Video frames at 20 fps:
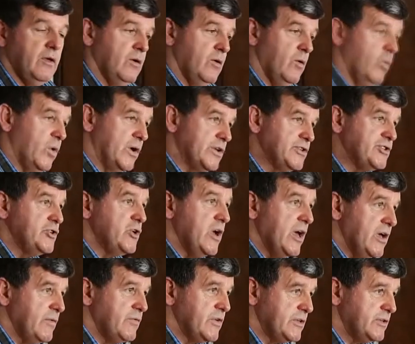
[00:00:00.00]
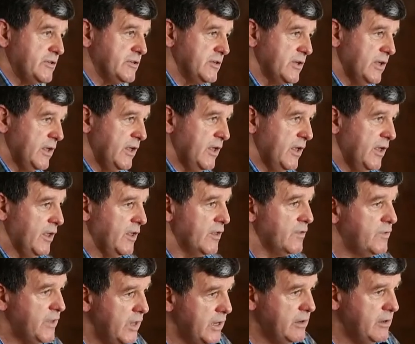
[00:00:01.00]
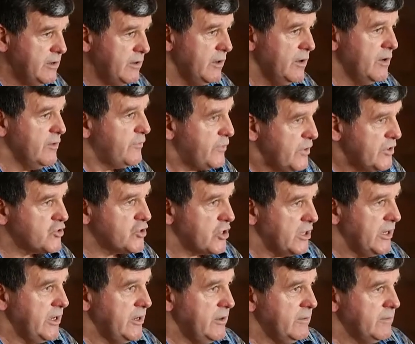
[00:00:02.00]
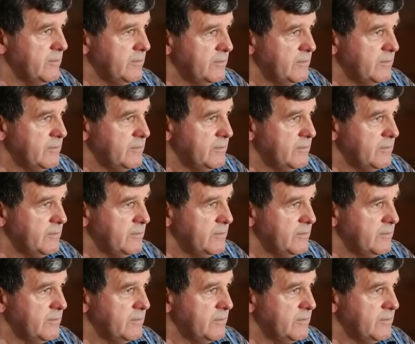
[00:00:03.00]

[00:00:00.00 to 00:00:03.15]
Once you have it, then officially